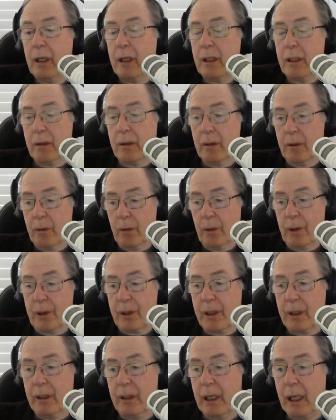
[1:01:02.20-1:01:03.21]
is on
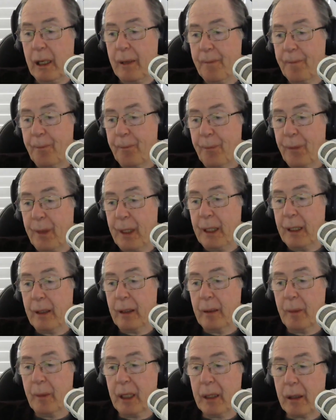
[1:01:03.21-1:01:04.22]
August 30, end of
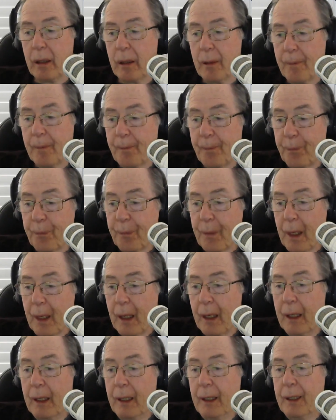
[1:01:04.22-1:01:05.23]
the month.
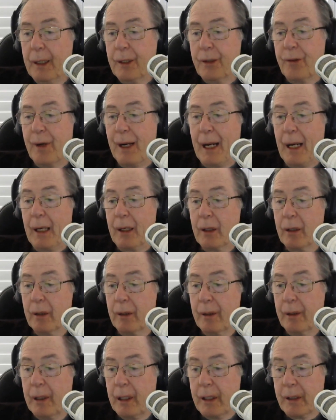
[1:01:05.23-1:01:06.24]
Dragon
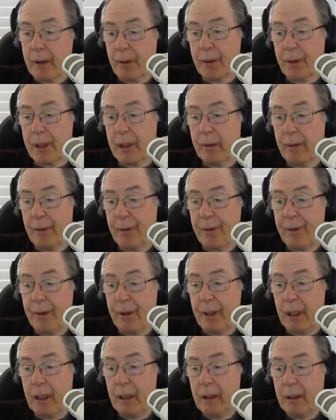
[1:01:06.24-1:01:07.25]
Con is also on
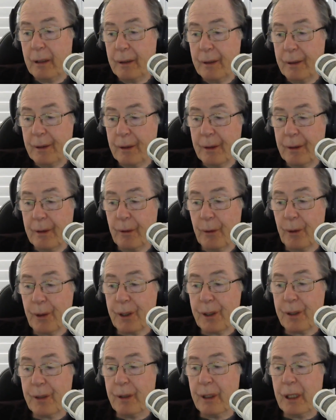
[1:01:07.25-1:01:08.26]

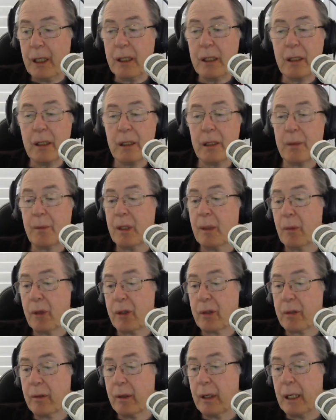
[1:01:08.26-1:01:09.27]
August 30 to September
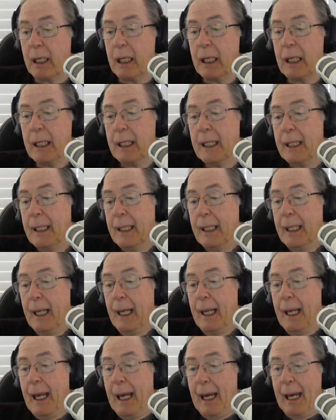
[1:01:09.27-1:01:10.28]
3.
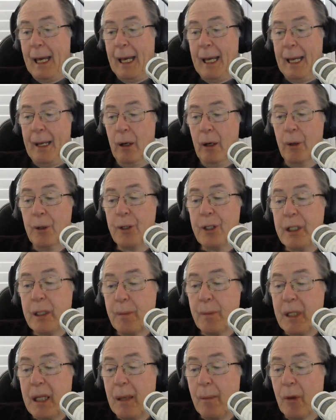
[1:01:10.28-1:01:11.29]
On
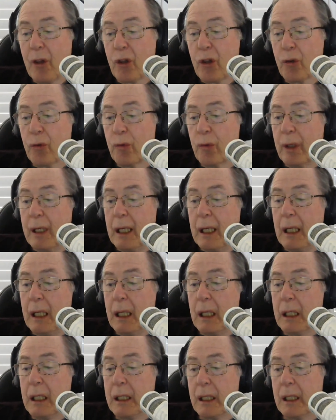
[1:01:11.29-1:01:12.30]
September 3,
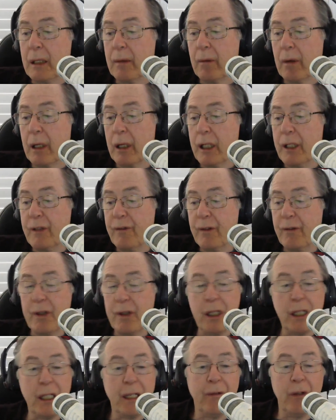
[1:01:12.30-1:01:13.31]
there's the Release
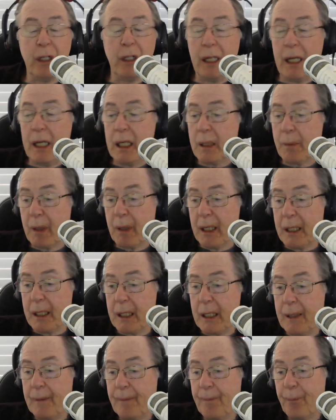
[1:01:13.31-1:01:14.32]
57 dance
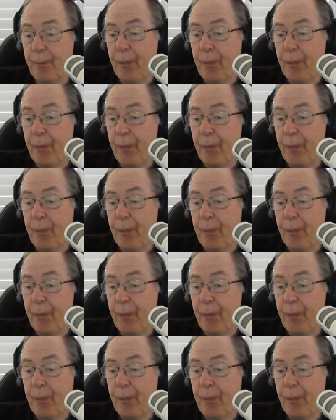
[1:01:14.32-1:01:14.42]
party.